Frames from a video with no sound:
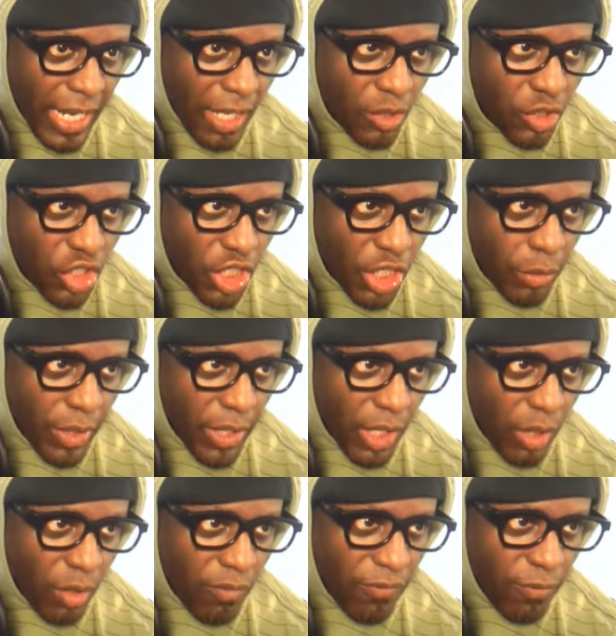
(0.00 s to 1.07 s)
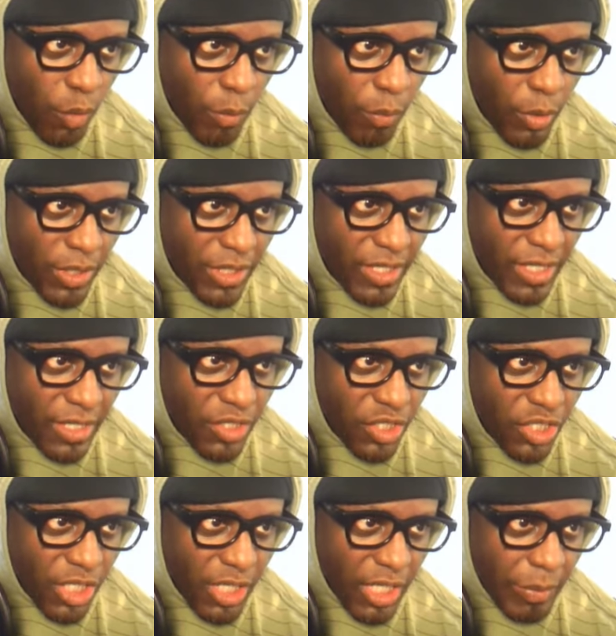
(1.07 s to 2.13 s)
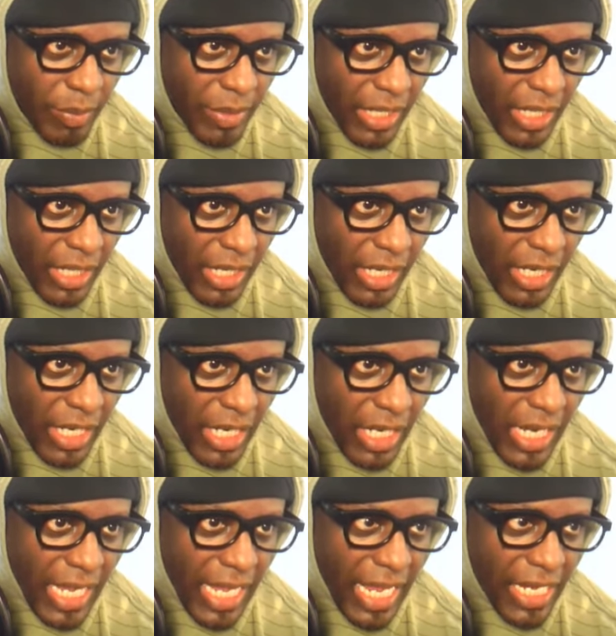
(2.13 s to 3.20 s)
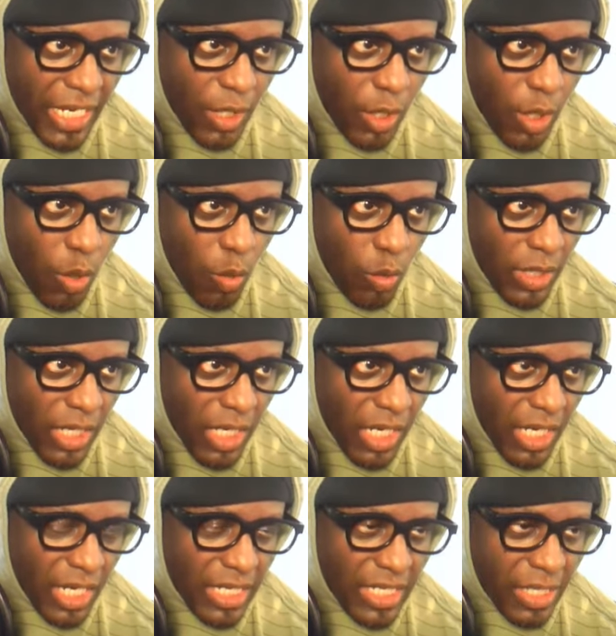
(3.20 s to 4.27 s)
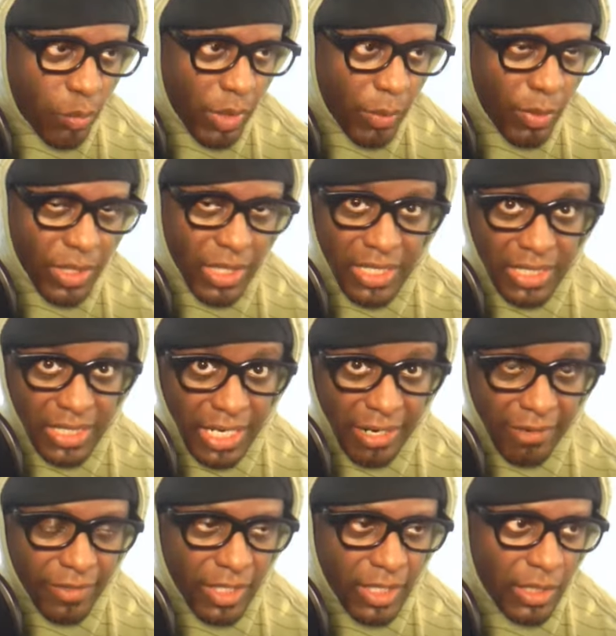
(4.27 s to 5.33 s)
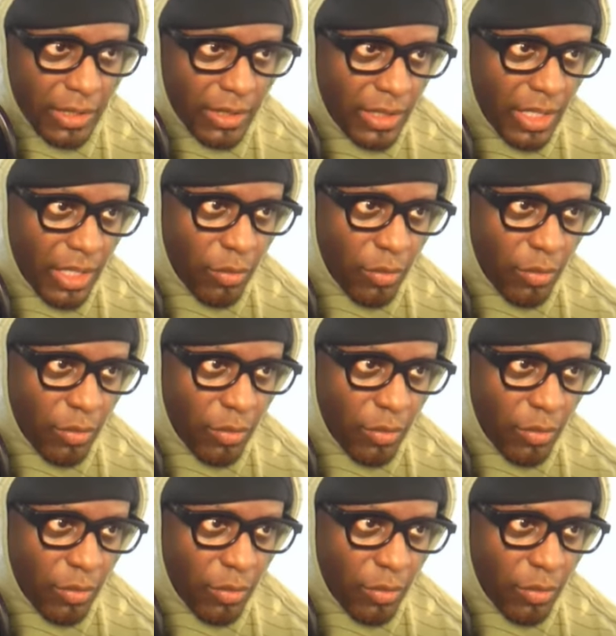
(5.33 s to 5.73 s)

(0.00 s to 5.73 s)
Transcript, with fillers: Algeria, 4.6 GDP. Angola, 3. Point, that's in Africa.